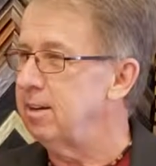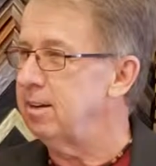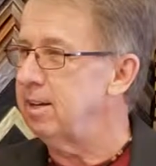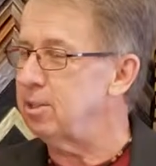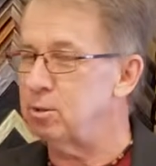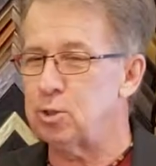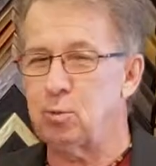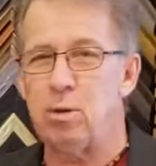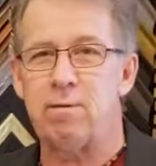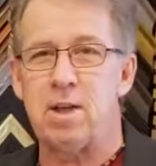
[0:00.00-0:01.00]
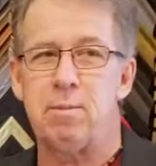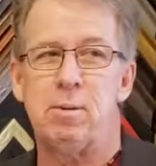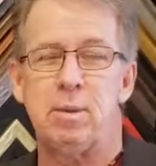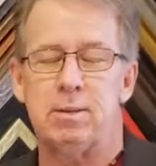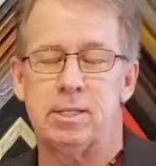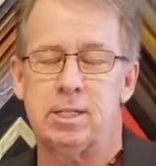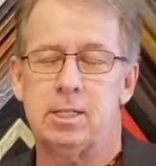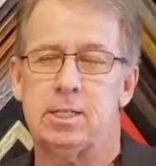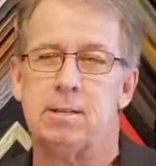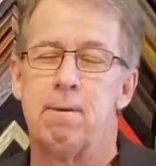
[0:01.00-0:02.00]
Yeah, so it's a real family
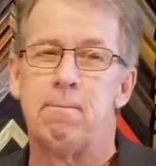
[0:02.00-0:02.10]
business.